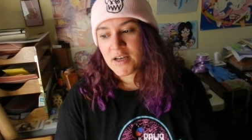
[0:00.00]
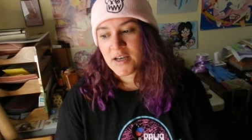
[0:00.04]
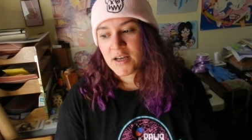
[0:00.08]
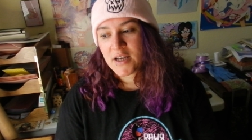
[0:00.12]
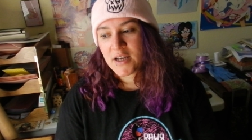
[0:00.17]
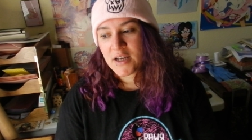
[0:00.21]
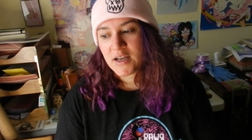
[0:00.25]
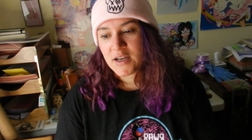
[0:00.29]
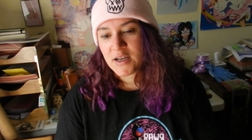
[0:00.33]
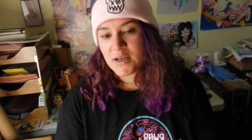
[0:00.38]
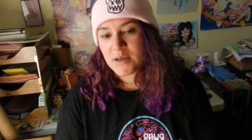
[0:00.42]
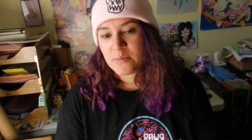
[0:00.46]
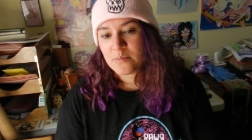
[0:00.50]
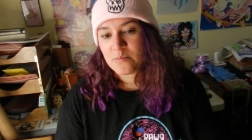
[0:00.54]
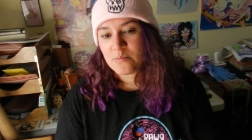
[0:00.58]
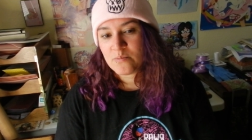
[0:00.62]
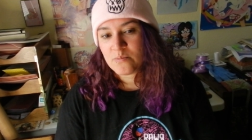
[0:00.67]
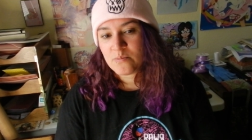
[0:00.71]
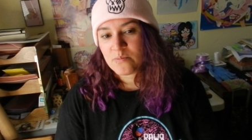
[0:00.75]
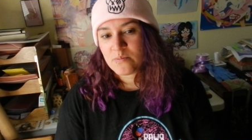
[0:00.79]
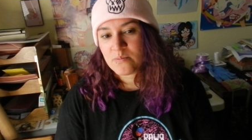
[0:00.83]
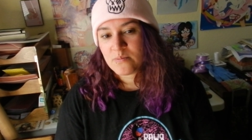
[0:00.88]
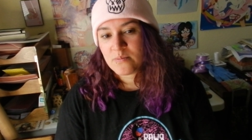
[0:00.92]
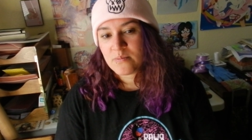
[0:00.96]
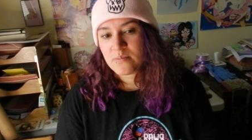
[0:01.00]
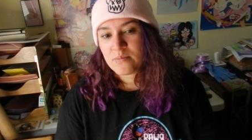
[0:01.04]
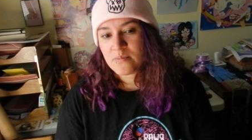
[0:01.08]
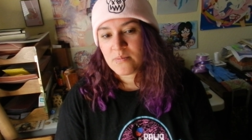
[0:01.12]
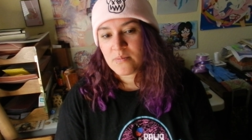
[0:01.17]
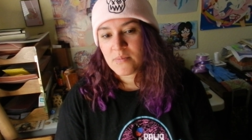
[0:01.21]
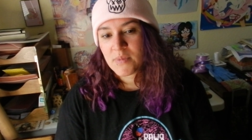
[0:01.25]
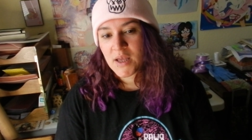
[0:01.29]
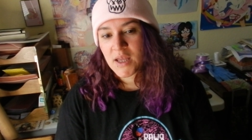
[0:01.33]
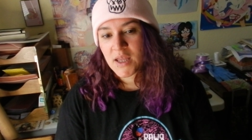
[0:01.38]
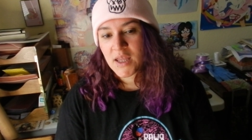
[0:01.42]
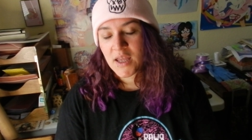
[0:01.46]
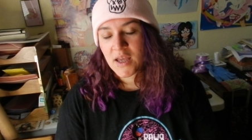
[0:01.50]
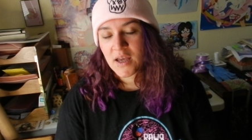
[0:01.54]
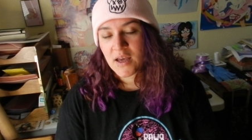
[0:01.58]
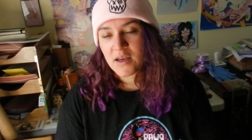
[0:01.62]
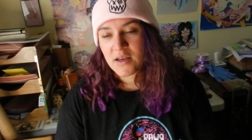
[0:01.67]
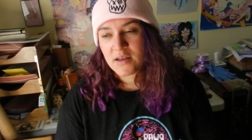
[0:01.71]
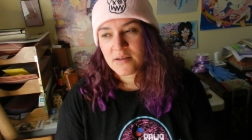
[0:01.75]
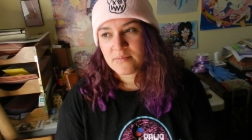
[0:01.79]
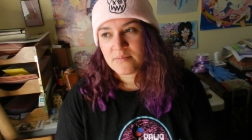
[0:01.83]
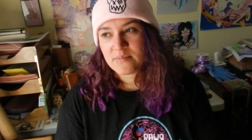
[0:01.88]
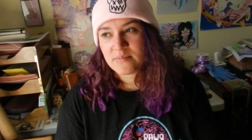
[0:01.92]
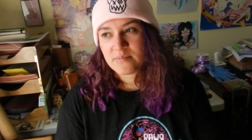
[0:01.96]
Um,
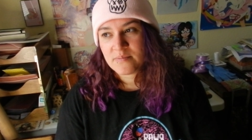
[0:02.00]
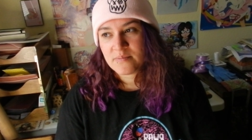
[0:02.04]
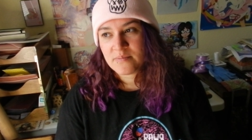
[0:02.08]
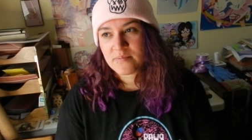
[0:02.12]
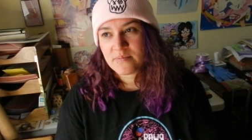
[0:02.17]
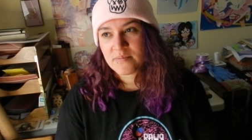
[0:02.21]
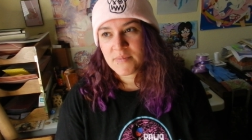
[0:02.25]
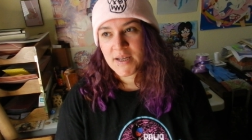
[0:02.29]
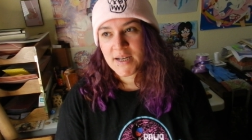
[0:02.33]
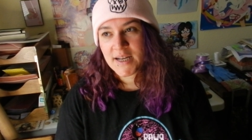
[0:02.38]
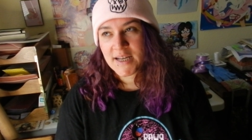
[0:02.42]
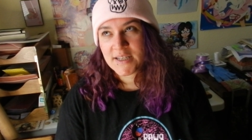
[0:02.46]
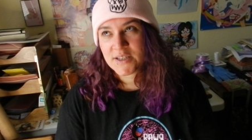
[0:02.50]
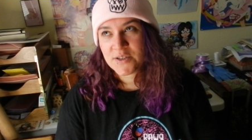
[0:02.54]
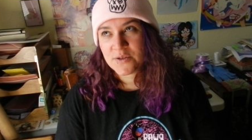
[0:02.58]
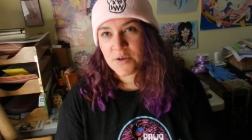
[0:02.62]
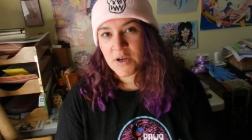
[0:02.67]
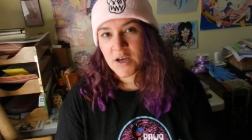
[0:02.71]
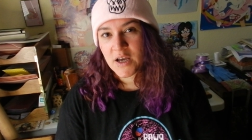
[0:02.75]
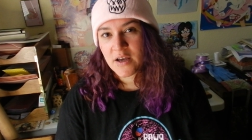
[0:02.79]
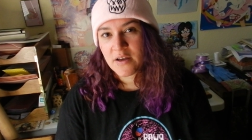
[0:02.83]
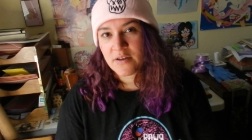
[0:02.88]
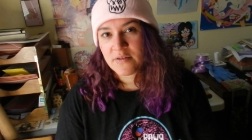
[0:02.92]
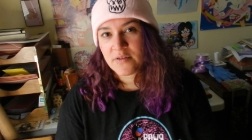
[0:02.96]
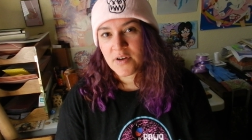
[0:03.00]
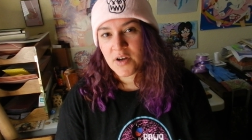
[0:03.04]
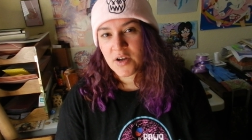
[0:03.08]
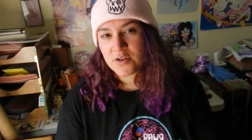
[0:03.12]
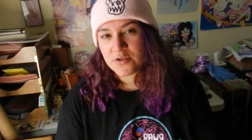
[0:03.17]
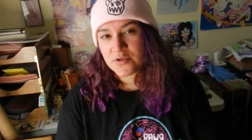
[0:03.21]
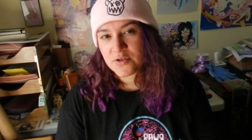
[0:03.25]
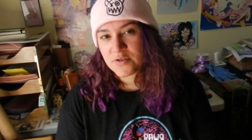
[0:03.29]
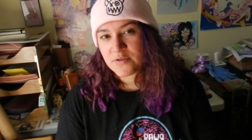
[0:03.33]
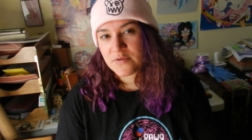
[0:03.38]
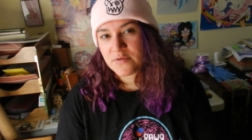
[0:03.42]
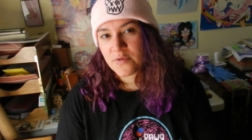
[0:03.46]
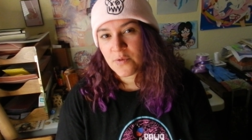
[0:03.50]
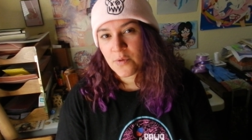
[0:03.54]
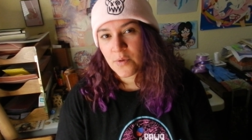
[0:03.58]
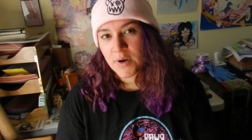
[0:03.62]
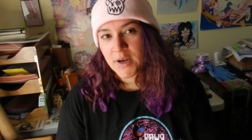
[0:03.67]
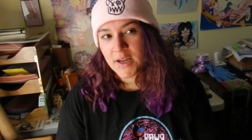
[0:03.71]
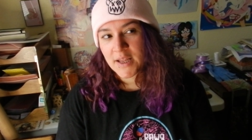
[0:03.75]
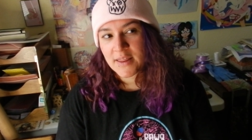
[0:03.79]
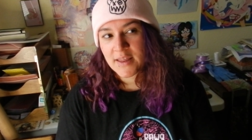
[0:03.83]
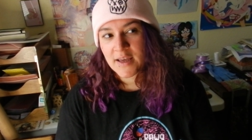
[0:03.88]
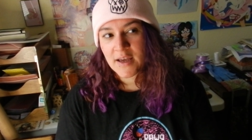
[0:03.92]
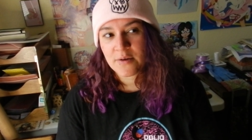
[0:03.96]
yeah. And I do have
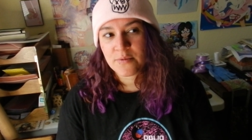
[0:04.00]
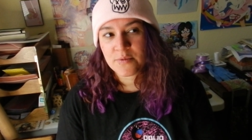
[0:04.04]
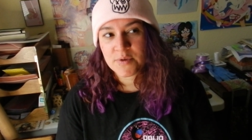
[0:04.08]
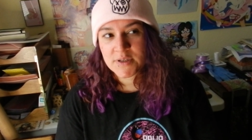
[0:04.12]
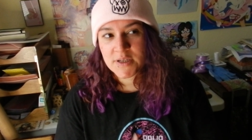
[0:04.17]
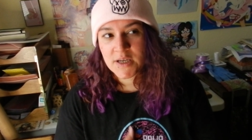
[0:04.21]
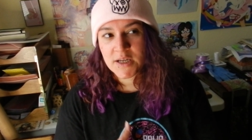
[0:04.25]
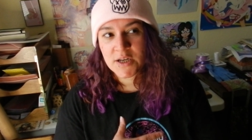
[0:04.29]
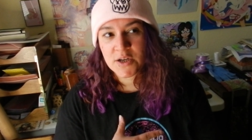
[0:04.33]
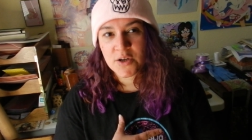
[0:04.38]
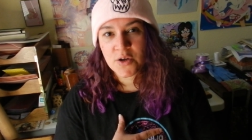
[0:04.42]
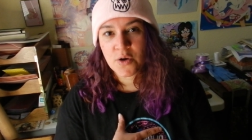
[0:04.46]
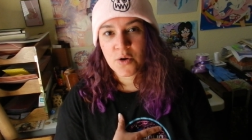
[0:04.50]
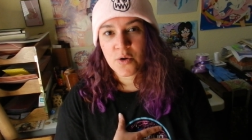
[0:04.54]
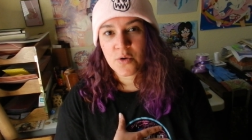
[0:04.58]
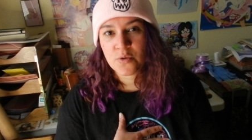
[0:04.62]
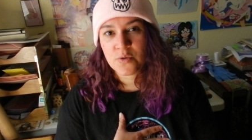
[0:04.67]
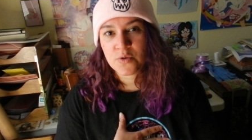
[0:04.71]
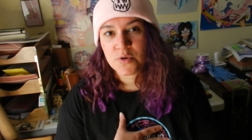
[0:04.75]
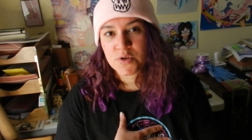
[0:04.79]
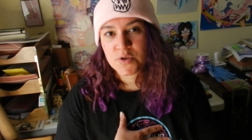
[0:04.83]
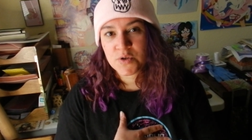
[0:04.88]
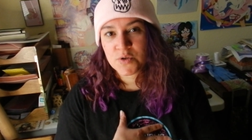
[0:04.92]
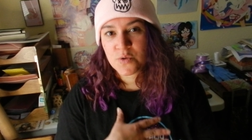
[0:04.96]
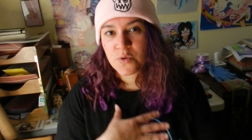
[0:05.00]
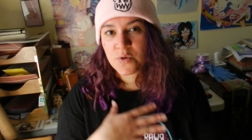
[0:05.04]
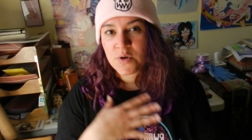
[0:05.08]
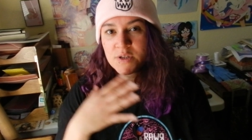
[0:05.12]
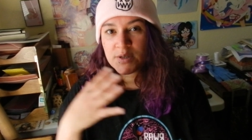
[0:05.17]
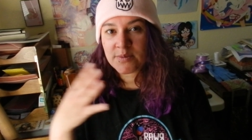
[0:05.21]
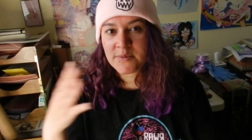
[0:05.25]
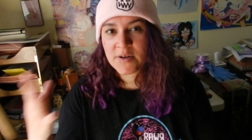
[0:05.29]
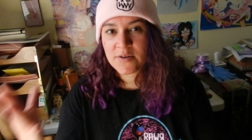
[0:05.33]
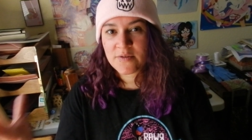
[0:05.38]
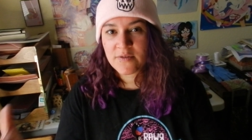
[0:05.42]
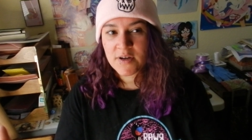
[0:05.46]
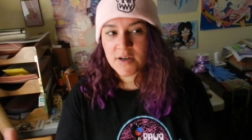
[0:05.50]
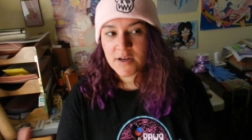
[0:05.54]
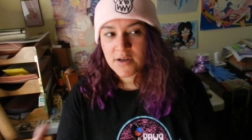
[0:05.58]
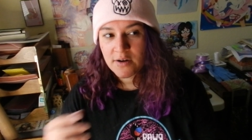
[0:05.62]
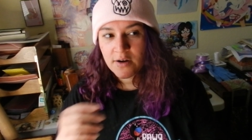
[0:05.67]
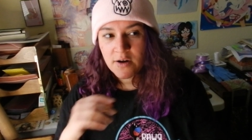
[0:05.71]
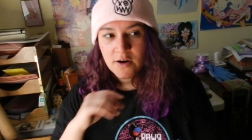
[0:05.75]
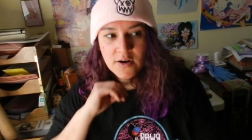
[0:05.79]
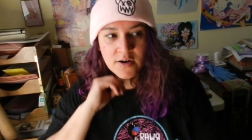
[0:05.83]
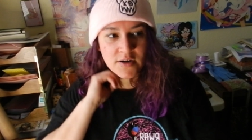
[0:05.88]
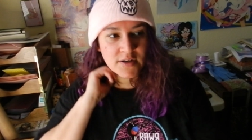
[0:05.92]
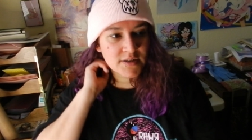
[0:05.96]
140 that was going to go towards my credit
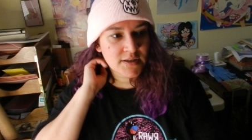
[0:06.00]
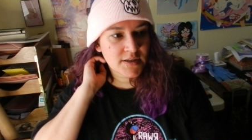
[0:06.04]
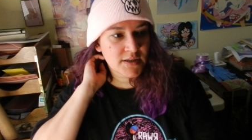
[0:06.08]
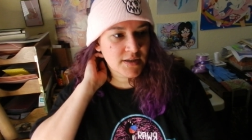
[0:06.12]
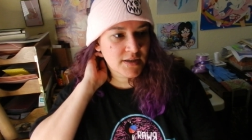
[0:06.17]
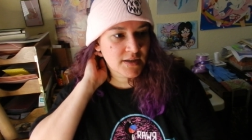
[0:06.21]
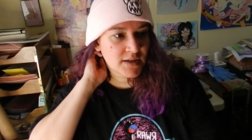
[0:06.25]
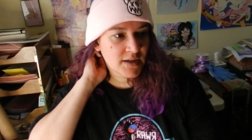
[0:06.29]
card.